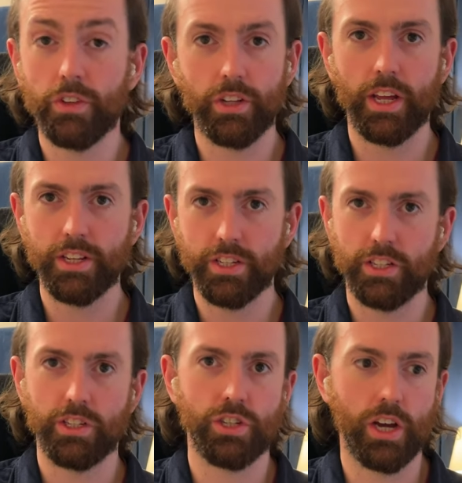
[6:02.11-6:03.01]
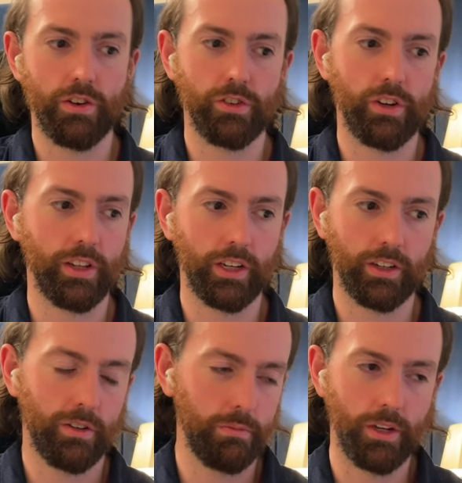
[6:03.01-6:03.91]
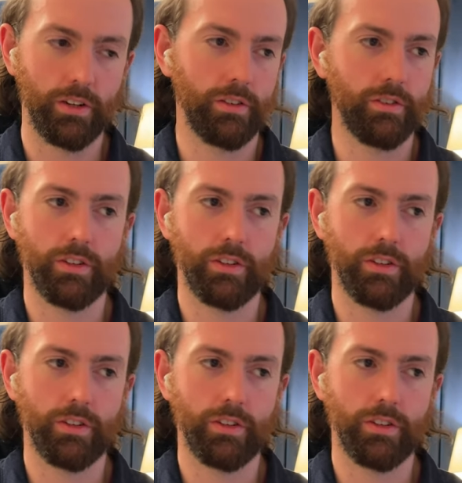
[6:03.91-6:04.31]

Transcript: that agencies in general, I think, I mean,